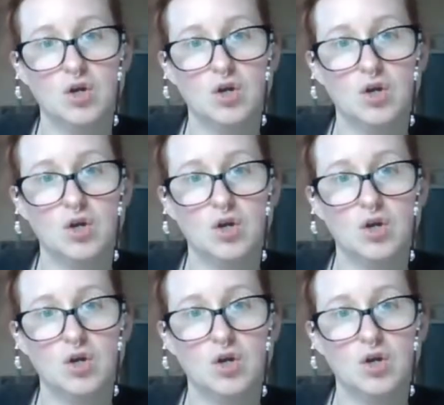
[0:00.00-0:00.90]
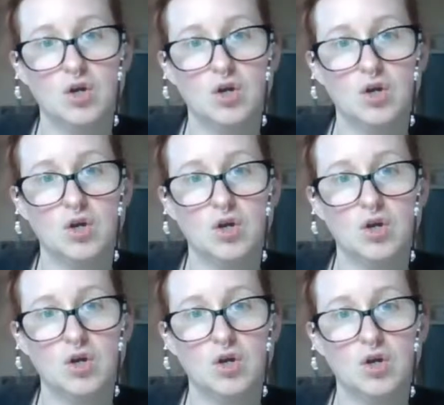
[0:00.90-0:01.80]
or it will just show
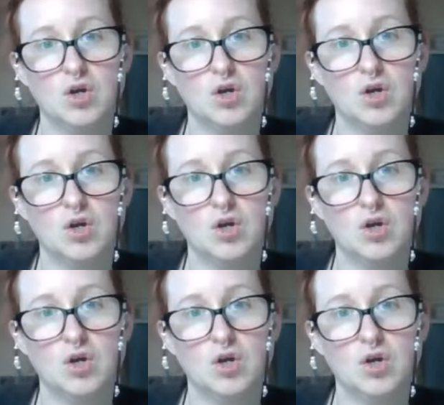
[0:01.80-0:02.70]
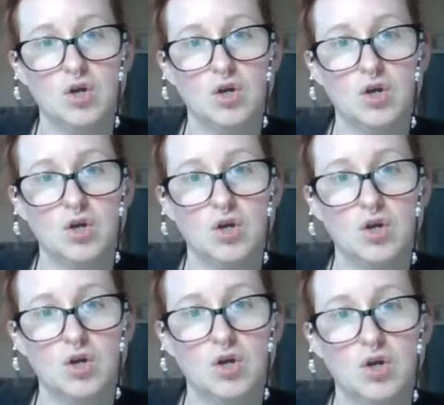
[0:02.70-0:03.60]
up in like the home feed
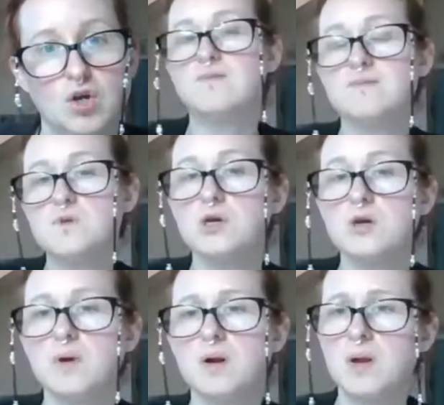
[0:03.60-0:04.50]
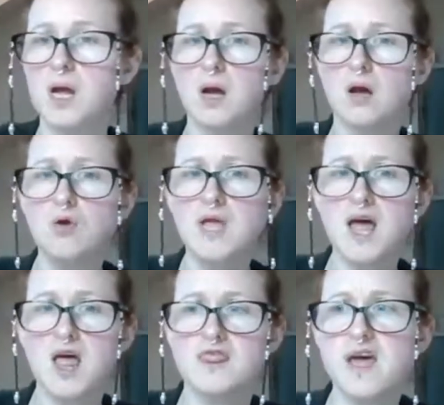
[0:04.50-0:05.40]
of YouTube. And I'm like,
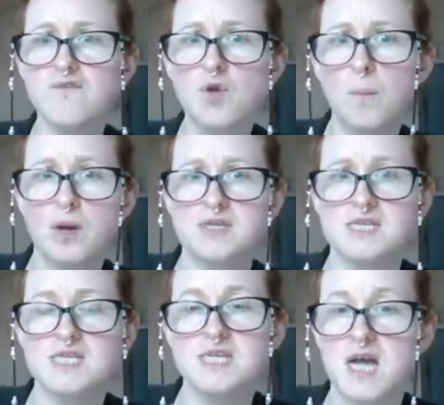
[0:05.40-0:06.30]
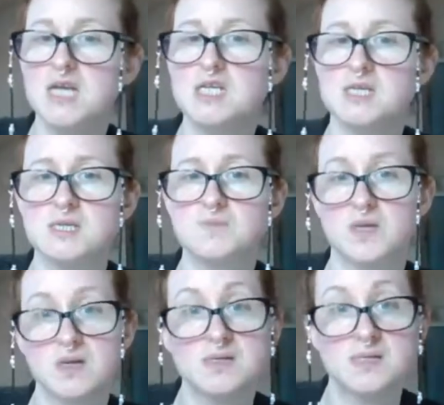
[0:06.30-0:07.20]
oh yeah, they've not posted in ages
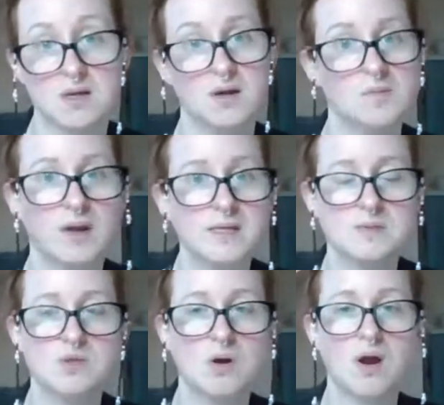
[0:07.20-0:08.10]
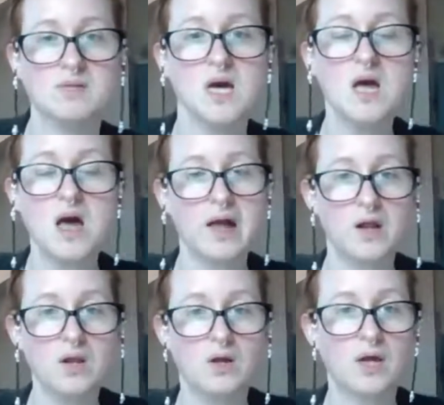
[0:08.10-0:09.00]
because I'm like subscribed. And I
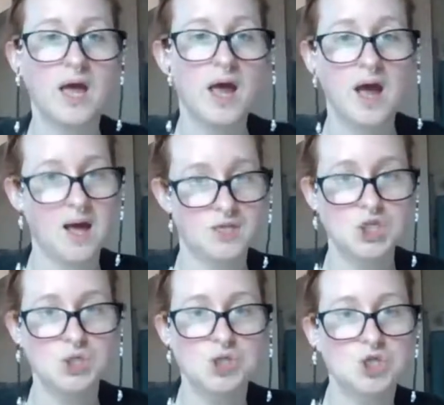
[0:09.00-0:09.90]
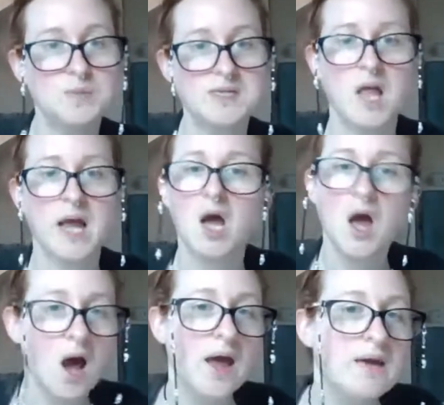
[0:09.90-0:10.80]
look and YouTube is like,
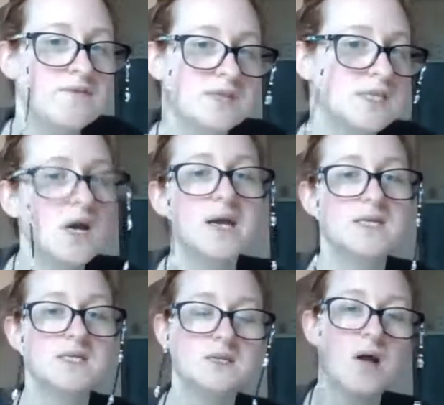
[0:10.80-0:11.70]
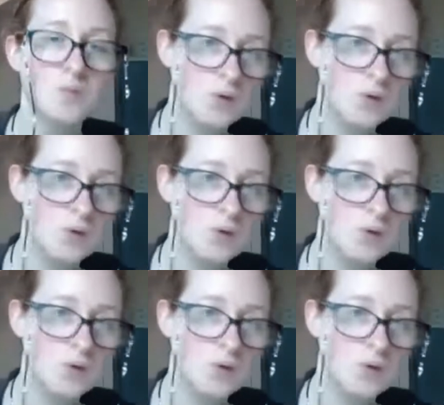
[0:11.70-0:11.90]
I have decided that I will